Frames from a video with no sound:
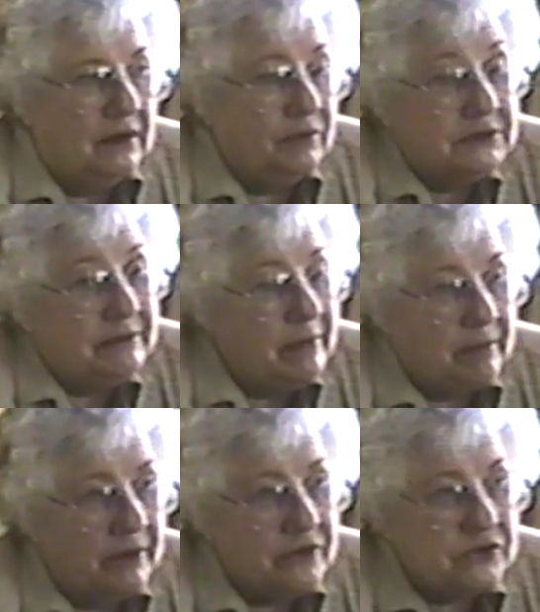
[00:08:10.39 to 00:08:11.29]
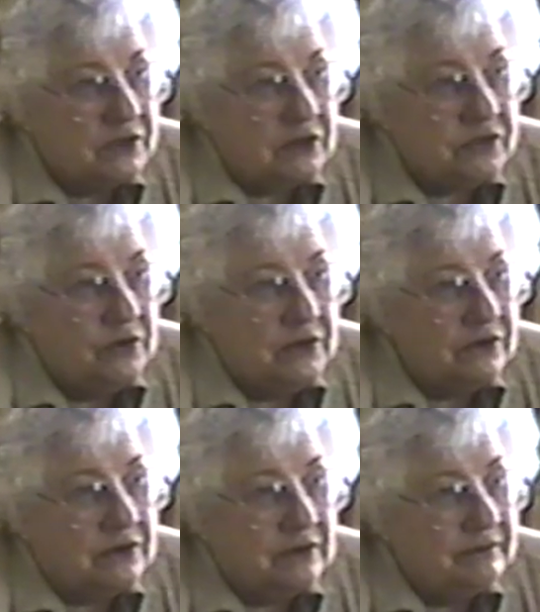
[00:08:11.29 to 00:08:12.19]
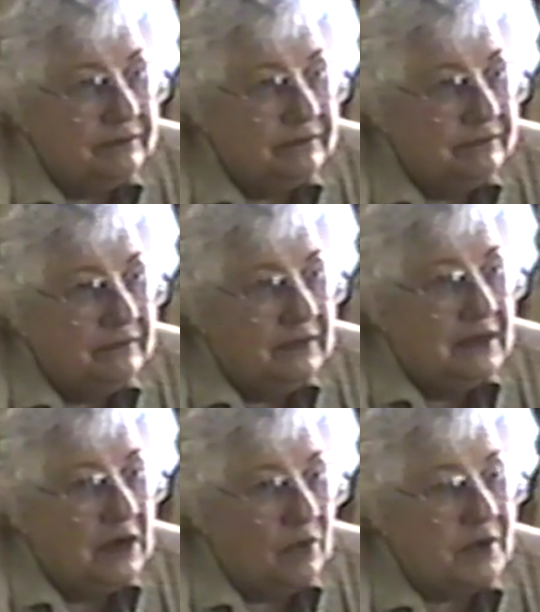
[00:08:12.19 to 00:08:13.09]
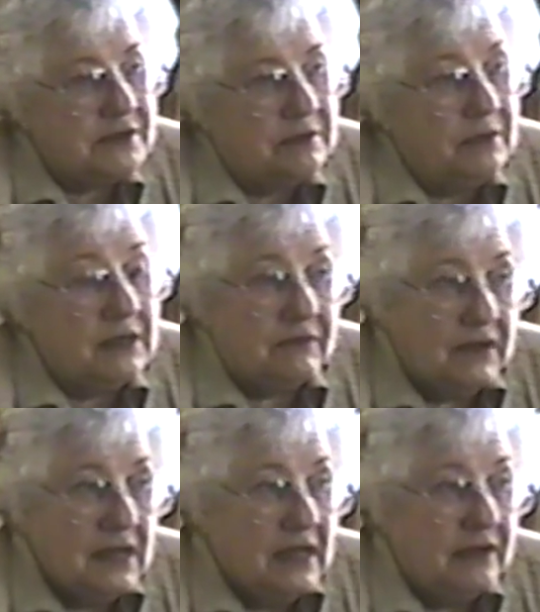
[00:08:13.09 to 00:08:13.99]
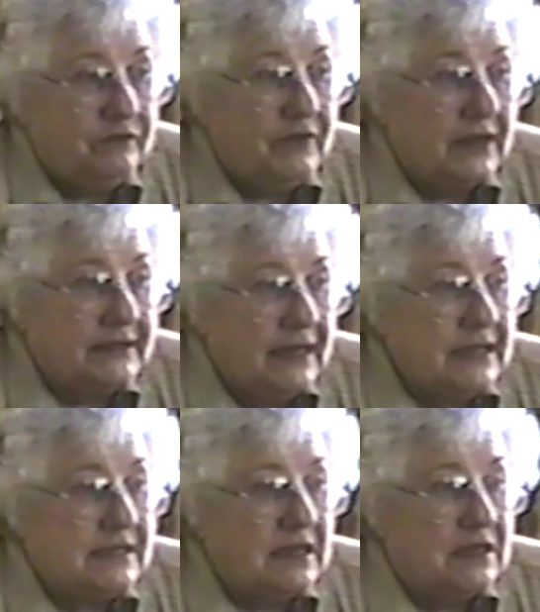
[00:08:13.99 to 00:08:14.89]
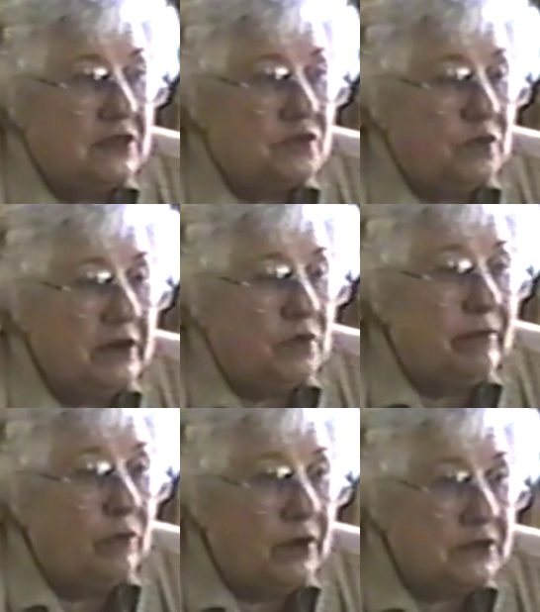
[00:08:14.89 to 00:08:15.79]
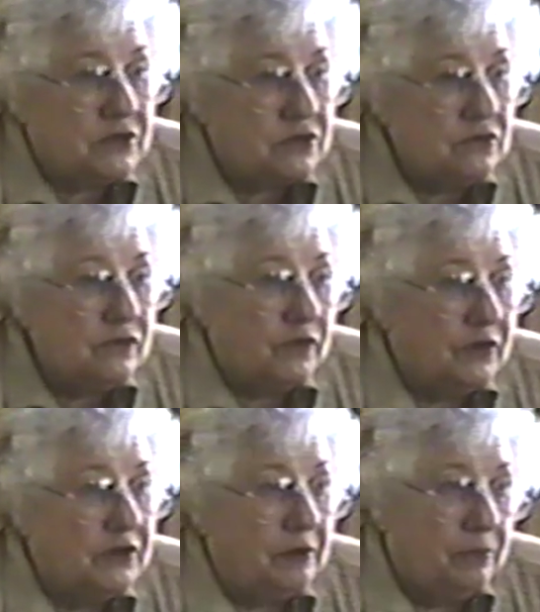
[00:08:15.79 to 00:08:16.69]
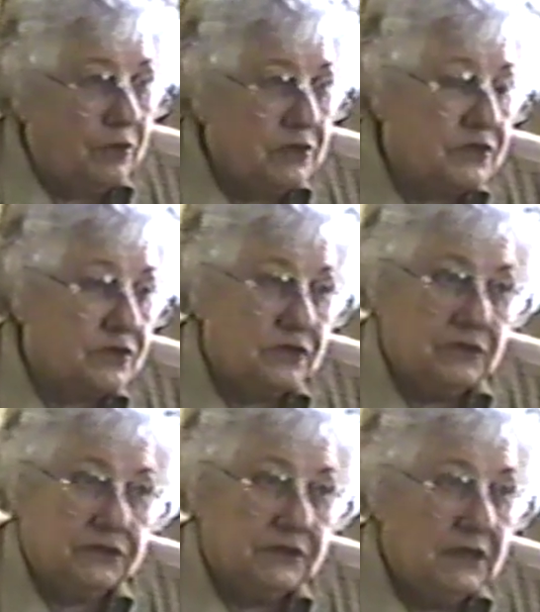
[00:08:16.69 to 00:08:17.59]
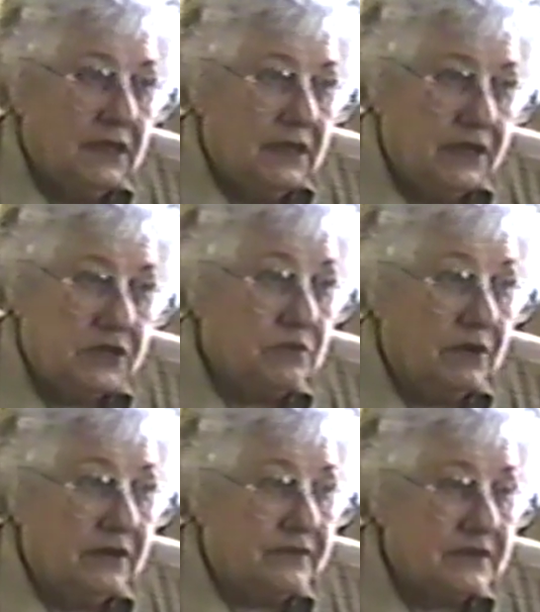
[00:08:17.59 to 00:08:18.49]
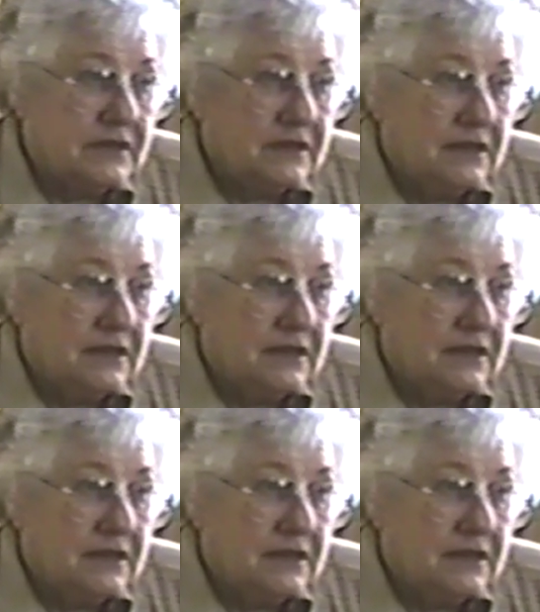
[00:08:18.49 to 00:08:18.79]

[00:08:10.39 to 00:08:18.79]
Well, see, my brothers didn't go either. There wasn't the money. In fact, Dad sent each one of them away to school for a year, boarding schools, each one of us.